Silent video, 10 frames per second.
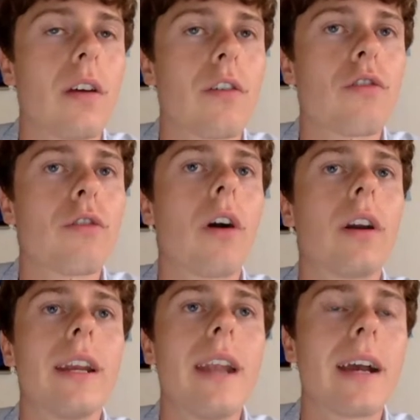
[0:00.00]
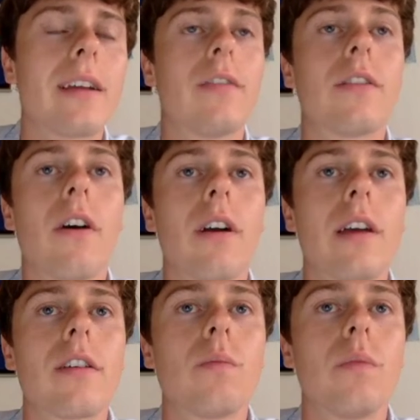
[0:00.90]
strongly negative
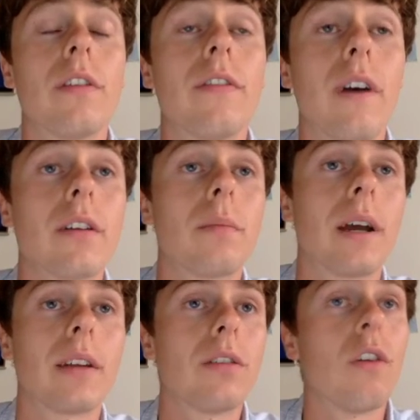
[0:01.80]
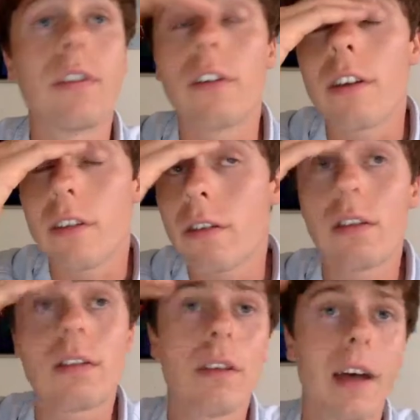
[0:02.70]
correlation with phytoplankton or
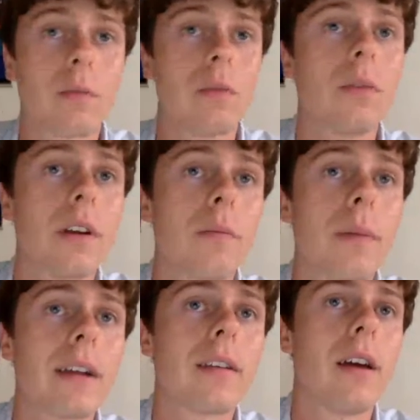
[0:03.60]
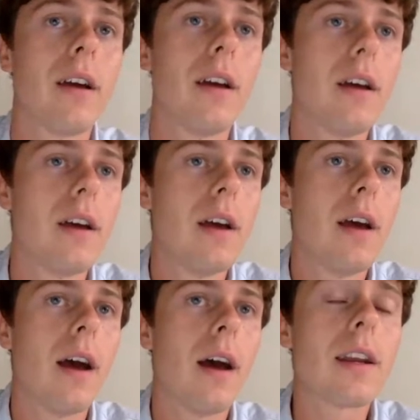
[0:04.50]
fluorescence, as we would expect,
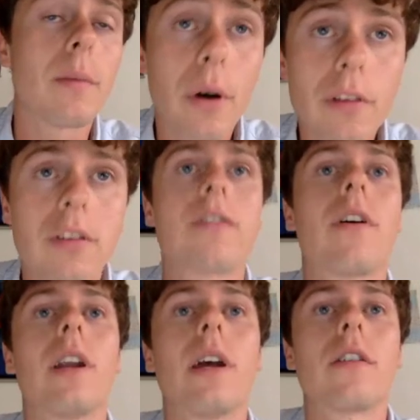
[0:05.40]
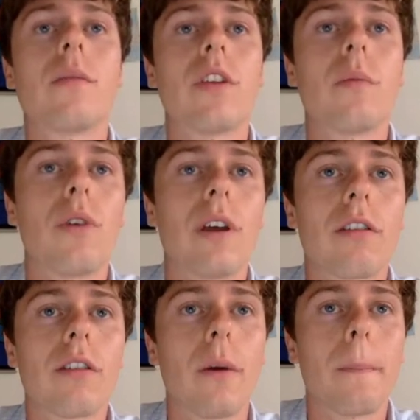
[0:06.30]
and a positive correlation with
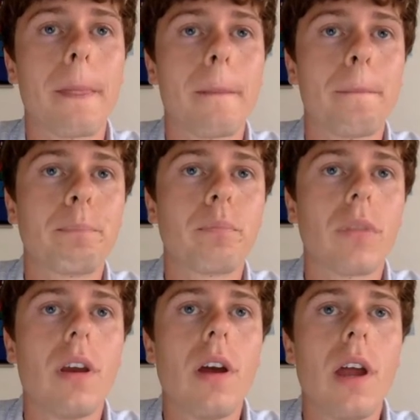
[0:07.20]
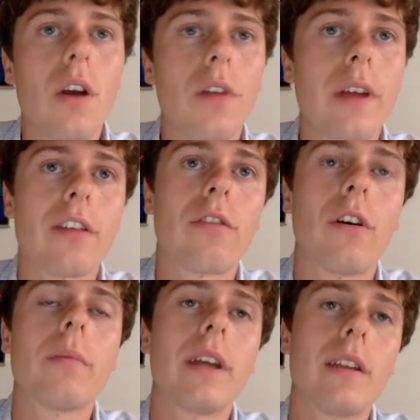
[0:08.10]
marine snow. Not that
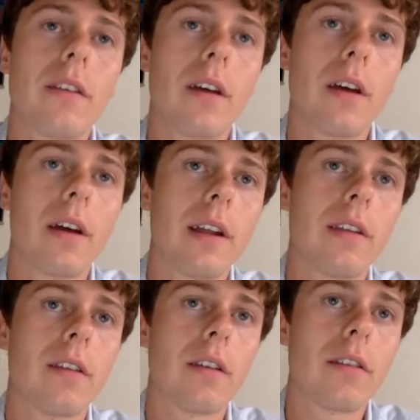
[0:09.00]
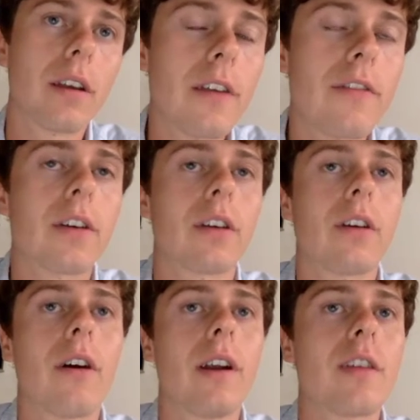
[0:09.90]
strong, but it's a significant
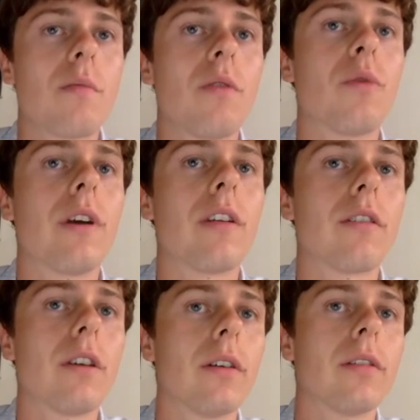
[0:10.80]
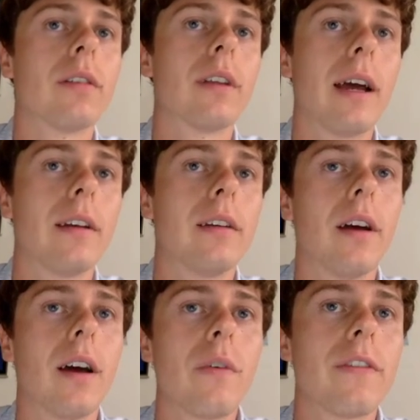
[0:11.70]
correlation with marine snow,
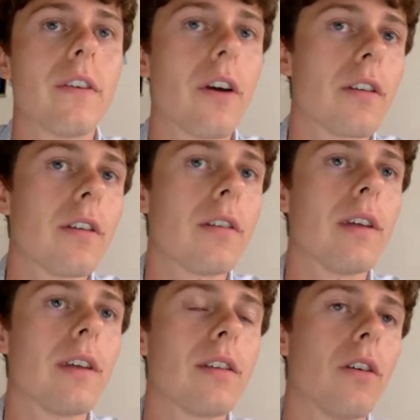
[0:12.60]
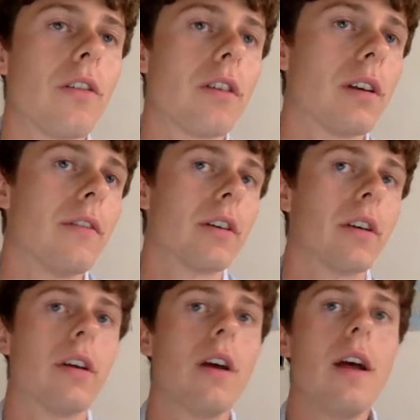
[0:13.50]
and with fluorescence is
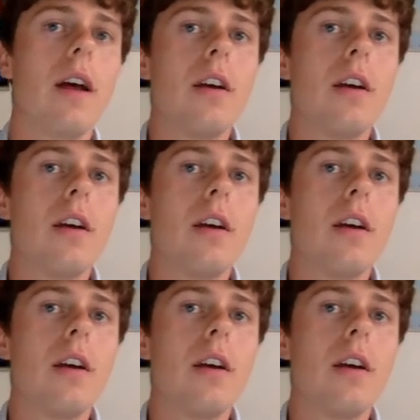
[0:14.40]
non-significant.